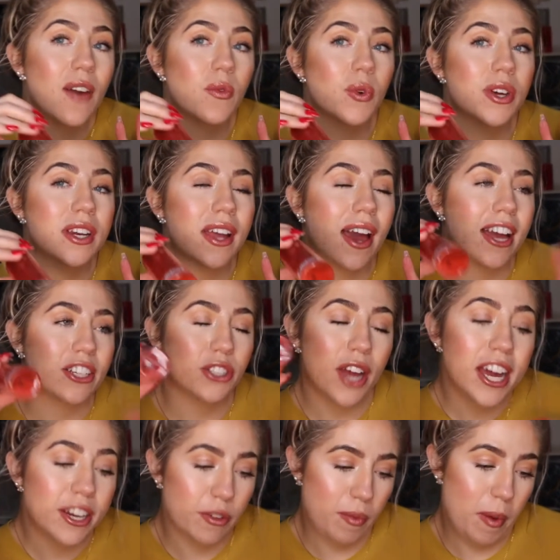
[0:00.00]
When I
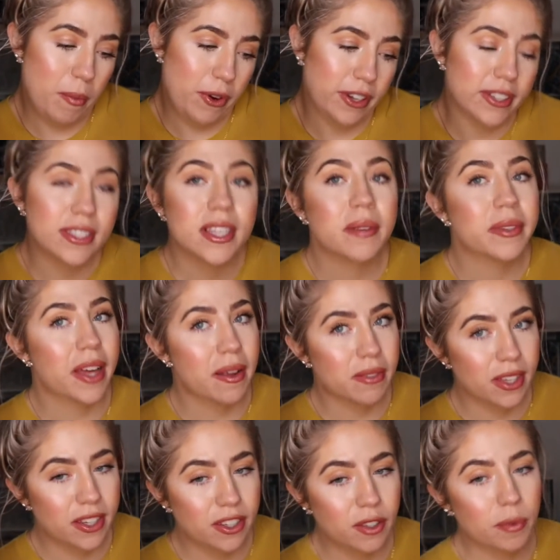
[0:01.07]
try to remember, and
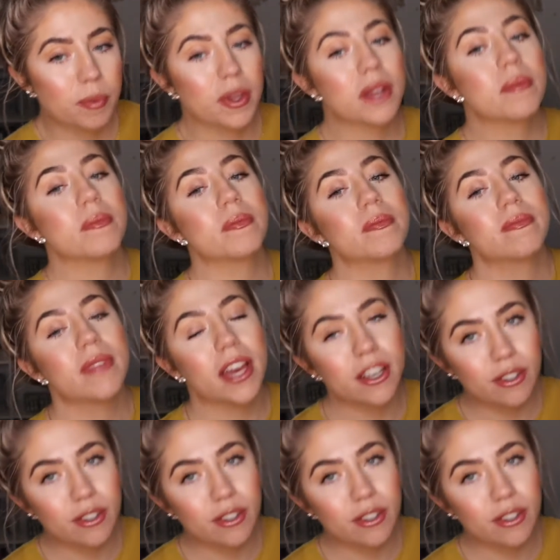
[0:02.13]
sometimes I do, but I